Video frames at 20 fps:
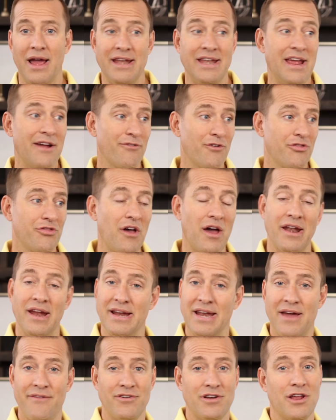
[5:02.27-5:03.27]
I never thought
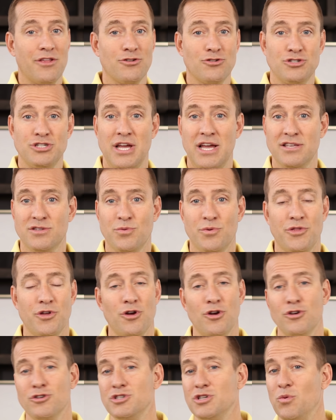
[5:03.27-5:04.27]
I'd have another chance with
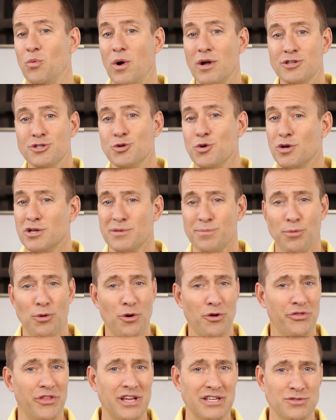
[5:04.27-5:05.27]
her. She wants to
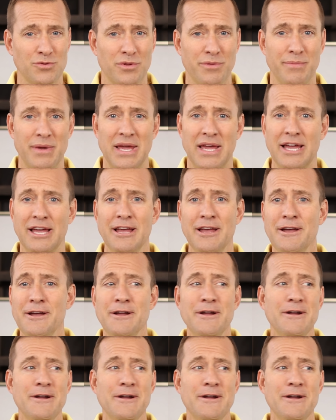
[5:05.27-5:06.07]
explore things with me.